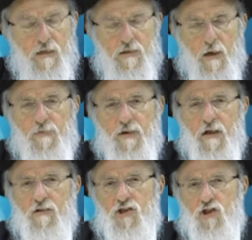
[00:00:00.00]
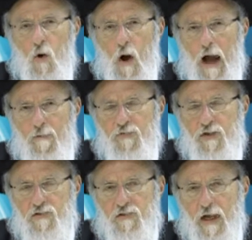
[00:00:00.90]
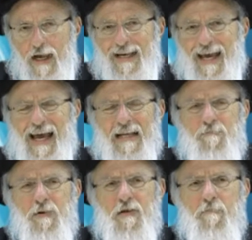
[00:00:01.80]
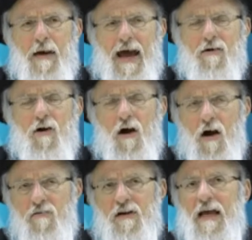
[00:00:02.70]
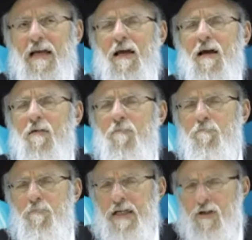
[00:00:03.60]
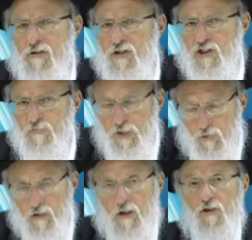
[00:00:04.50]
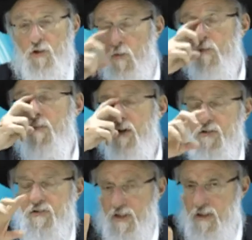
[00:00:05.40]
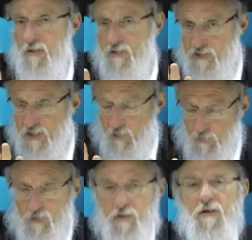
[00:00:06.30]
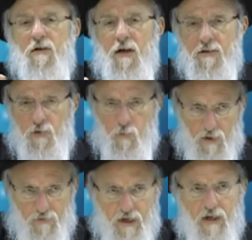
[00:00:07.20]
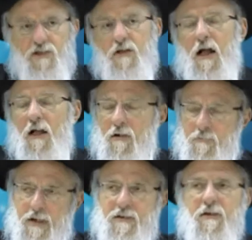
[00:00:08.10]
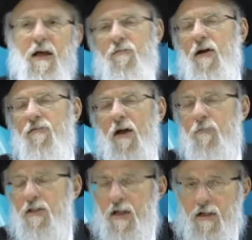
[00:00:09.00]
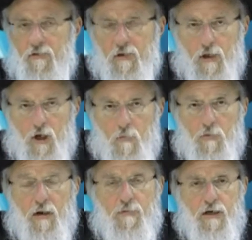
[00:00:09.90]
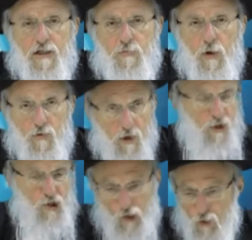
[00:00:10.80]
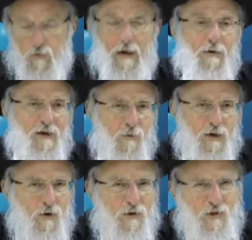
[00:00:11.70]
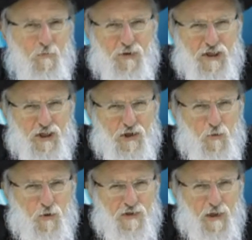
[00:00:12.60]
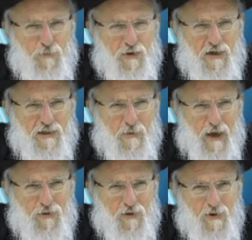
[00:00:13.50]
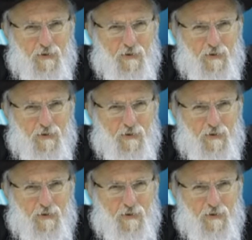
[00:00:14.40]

Something that's so obvious can't be the matter of a mere dispute. The word mere is in there as a scare word it's a qualification. I'll come back to that if I have time at the end. But a mere dispute. You, and by the way, notice the prejudicial words I put in his mouth.